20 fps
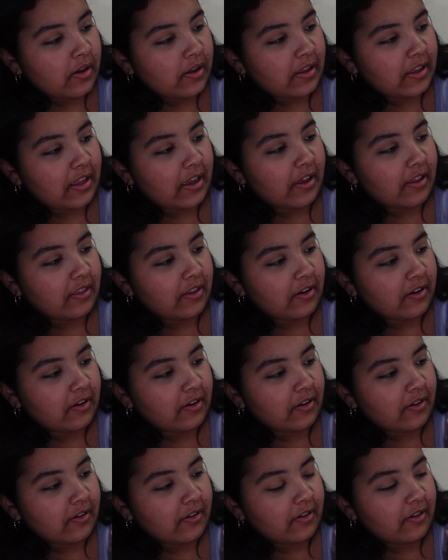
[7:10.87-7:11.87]
Yeah, there
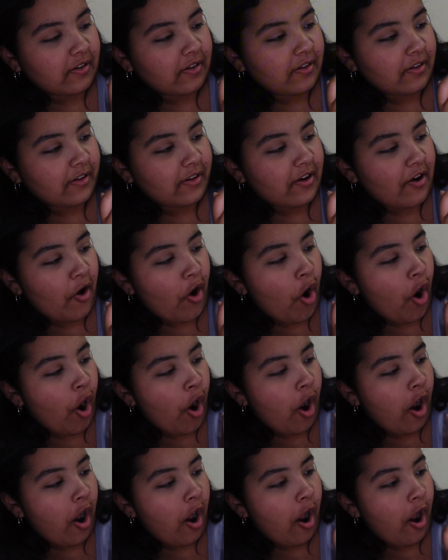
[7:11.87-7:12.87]
you go.
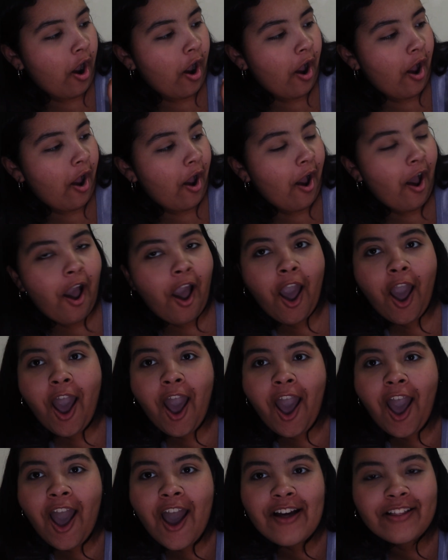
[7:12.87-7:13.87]
Huh.
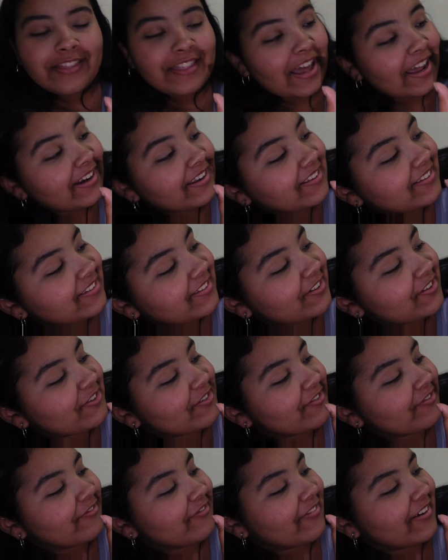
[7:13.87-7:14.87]
That is
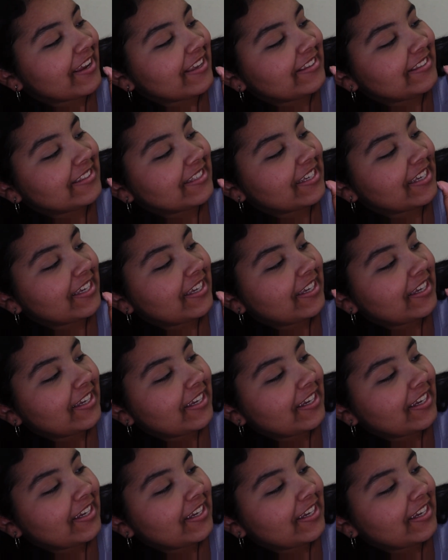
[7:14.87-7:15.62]
crazy.